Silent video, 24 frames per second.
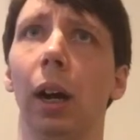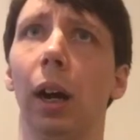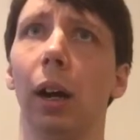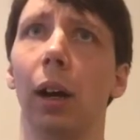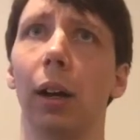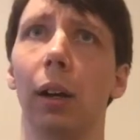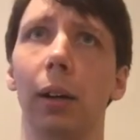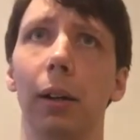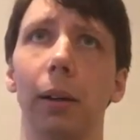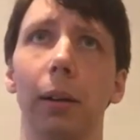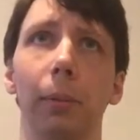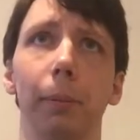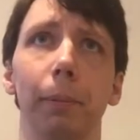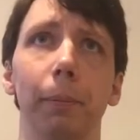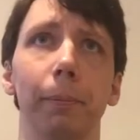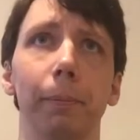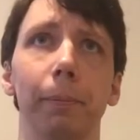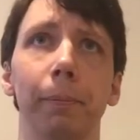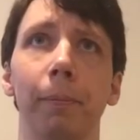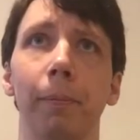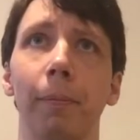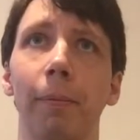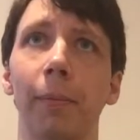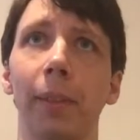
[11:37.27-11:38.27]

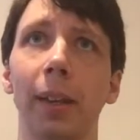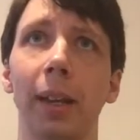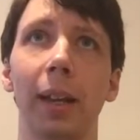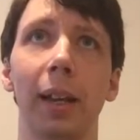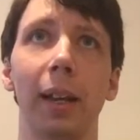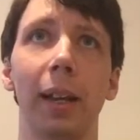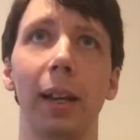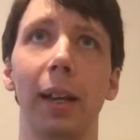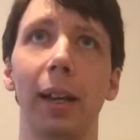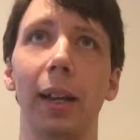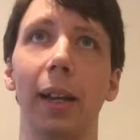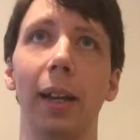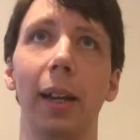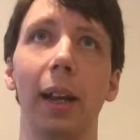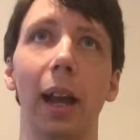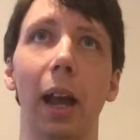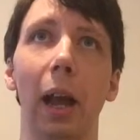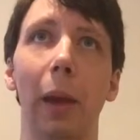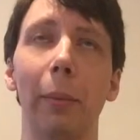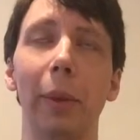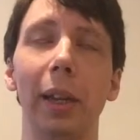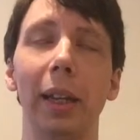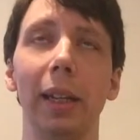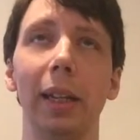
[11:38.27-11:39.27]

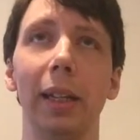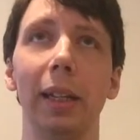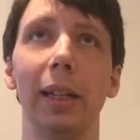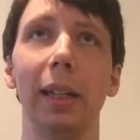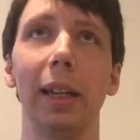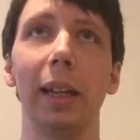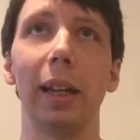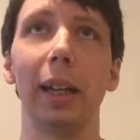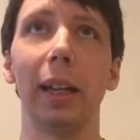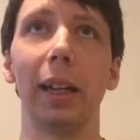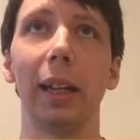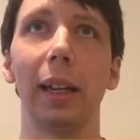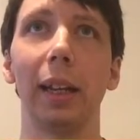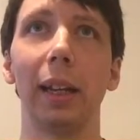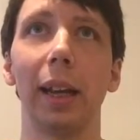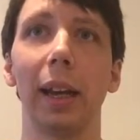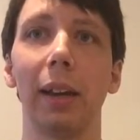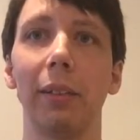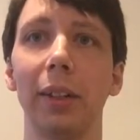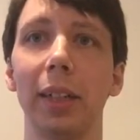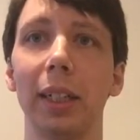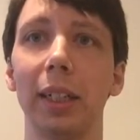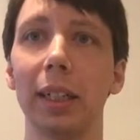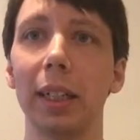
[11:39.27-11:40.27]
I mean,
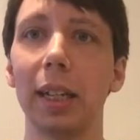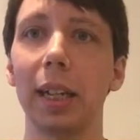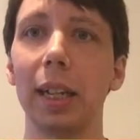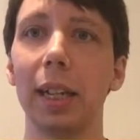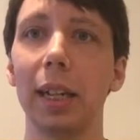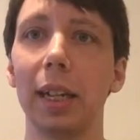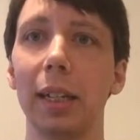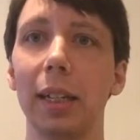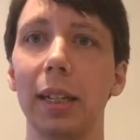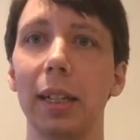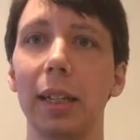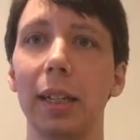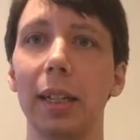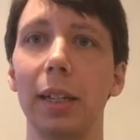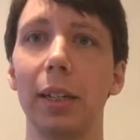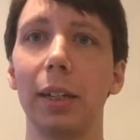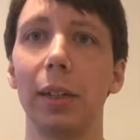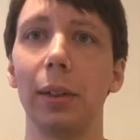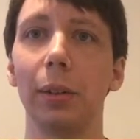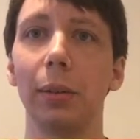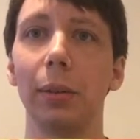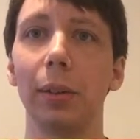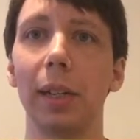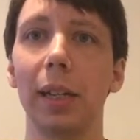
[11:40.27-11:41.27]
obviously,
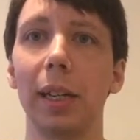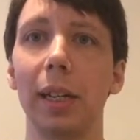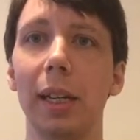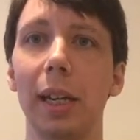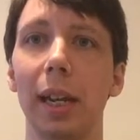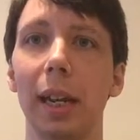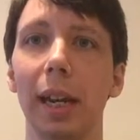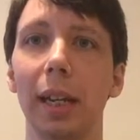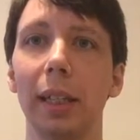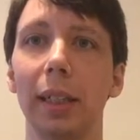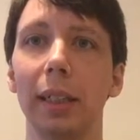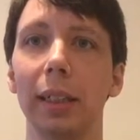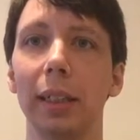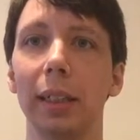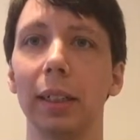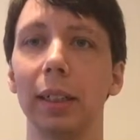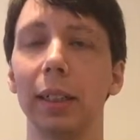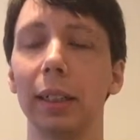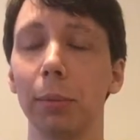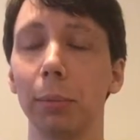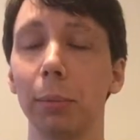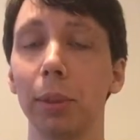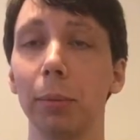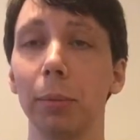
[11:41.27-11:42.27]
EDS and
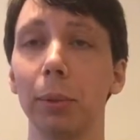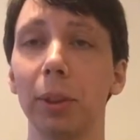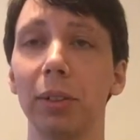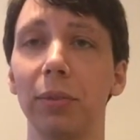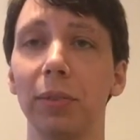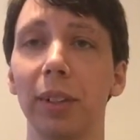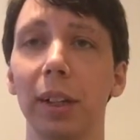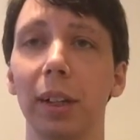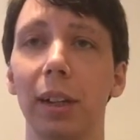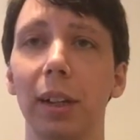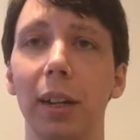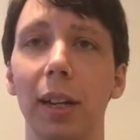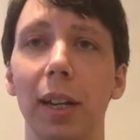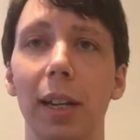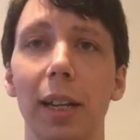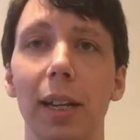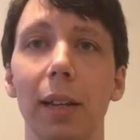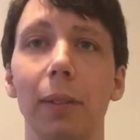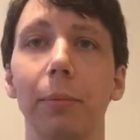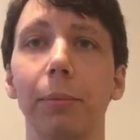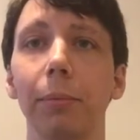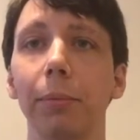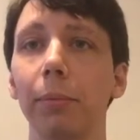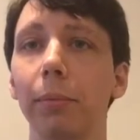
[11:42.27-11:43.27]
symptom
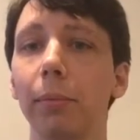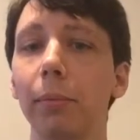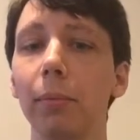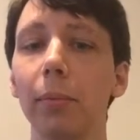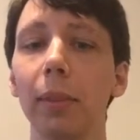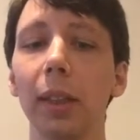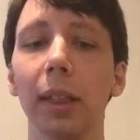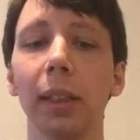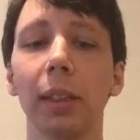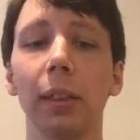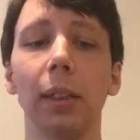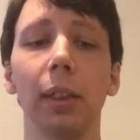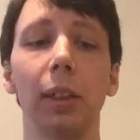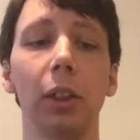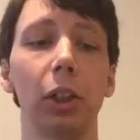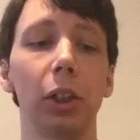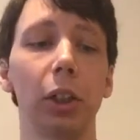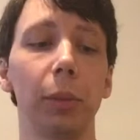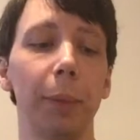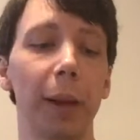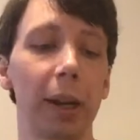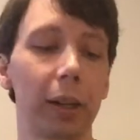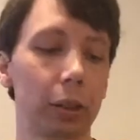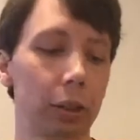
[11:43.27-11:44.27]
severity is such a
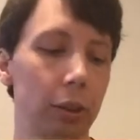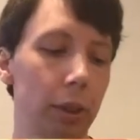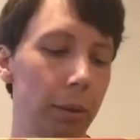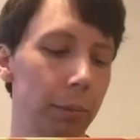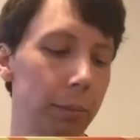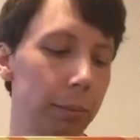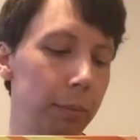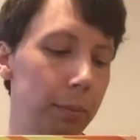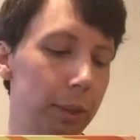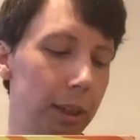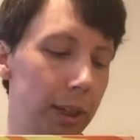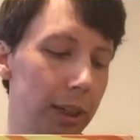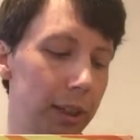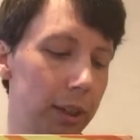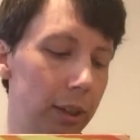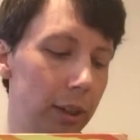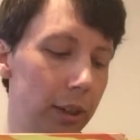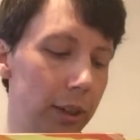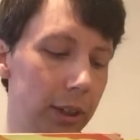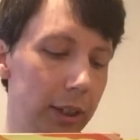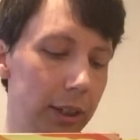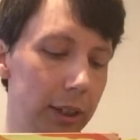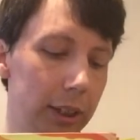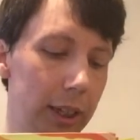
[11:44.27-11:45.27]
spectrum. It's
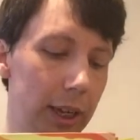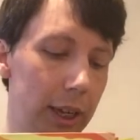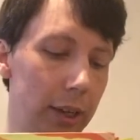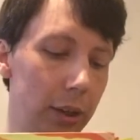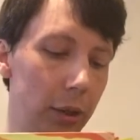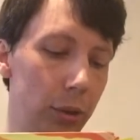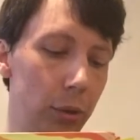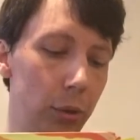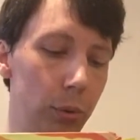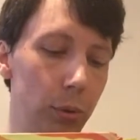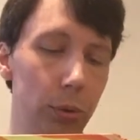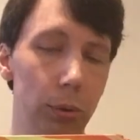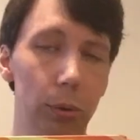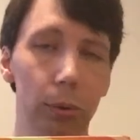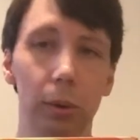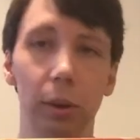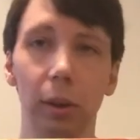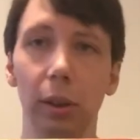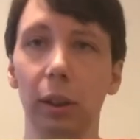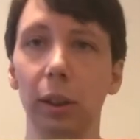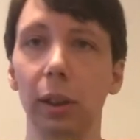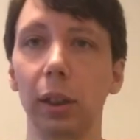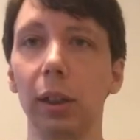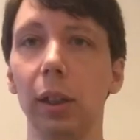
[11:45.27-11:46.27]
hard to say who
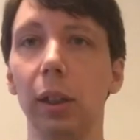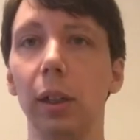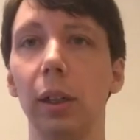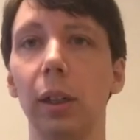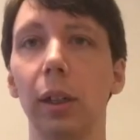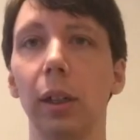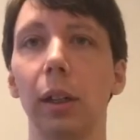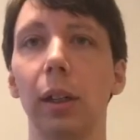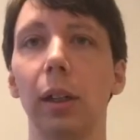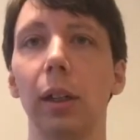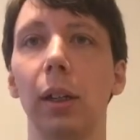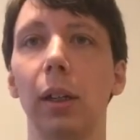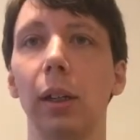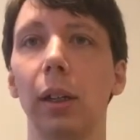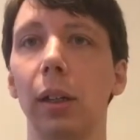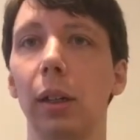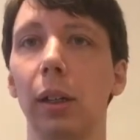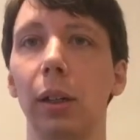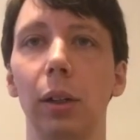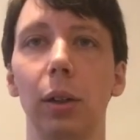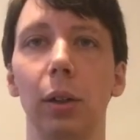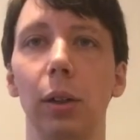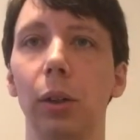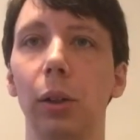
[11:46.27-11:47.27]

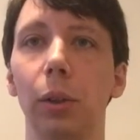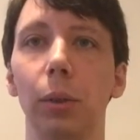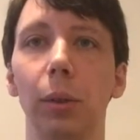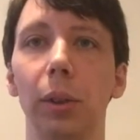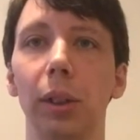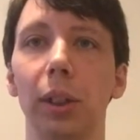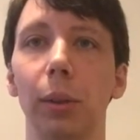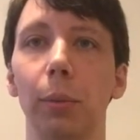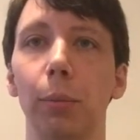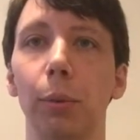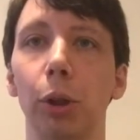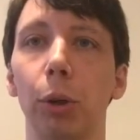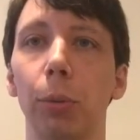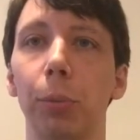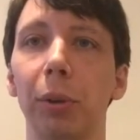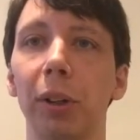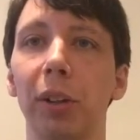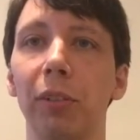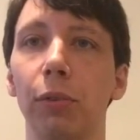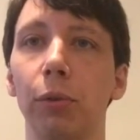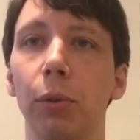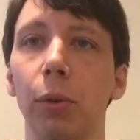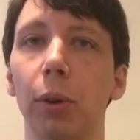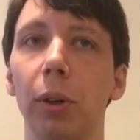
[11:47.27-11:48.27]
it's
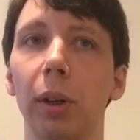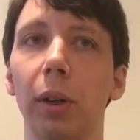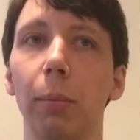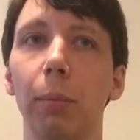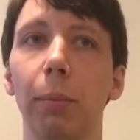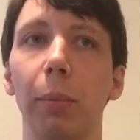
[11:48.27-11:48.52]
appropriate for.